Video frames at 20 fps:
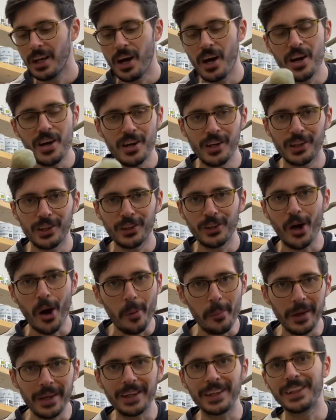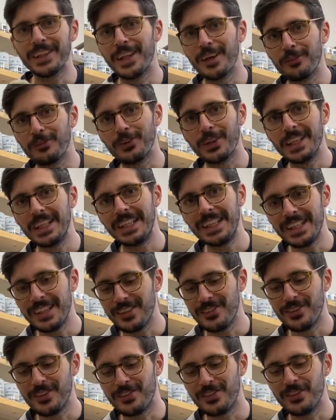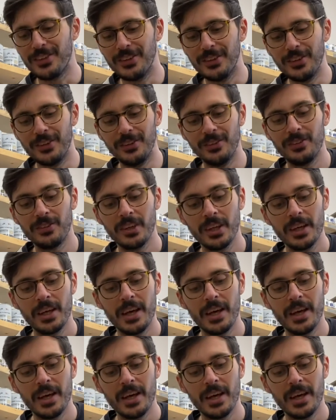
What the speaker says: ergonomic, and they're really easy to use.